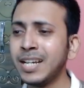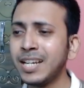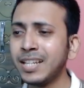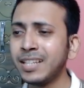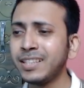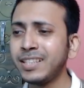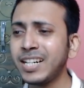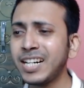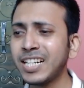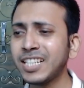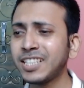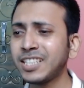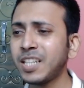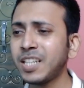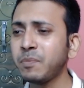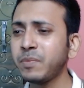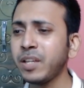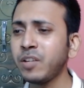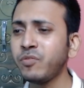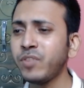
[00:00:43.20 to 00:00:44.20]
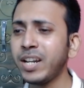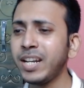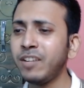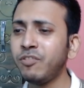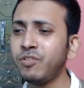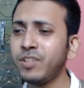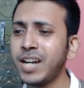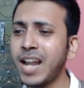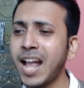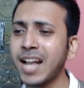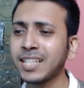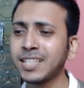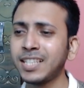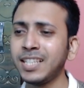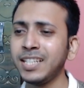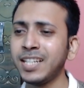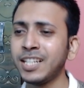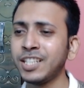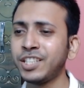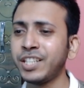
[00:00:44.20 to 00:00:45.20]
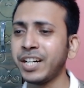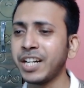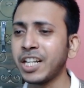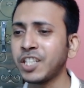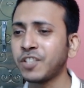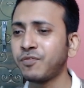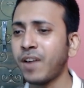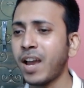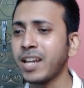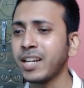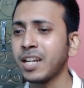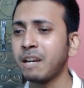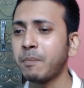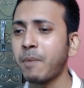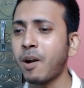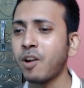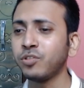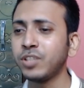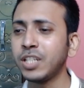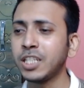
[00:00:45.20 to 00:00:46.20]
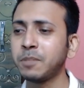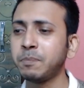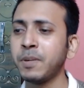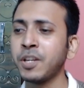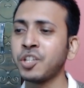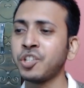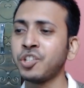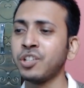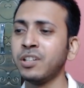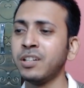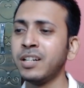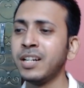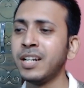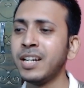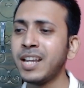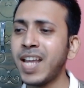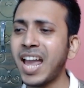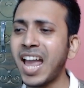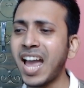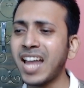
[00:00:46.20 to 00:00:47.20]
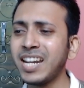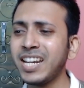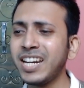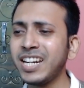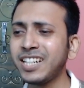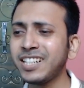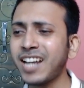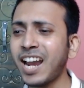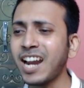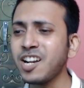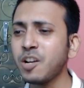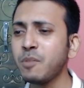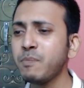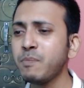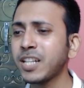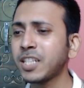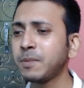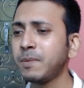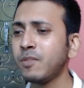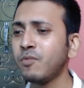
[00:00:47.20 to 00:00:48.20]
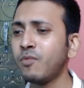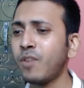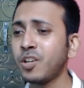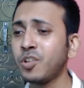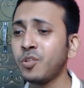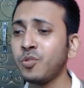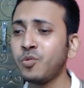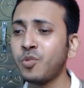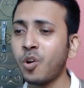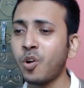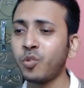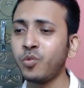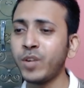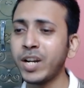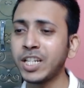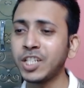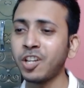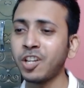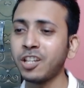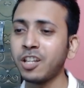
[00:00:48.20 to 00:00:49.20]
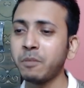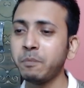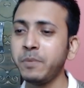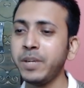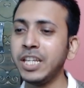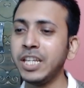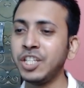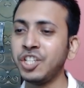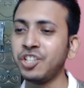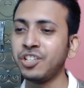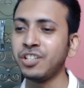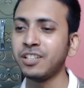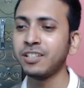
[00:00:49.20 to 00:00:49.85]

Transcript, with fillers: There's something really relaxing and satisfying about this picture and it kind of makes me want to go rest on the beach.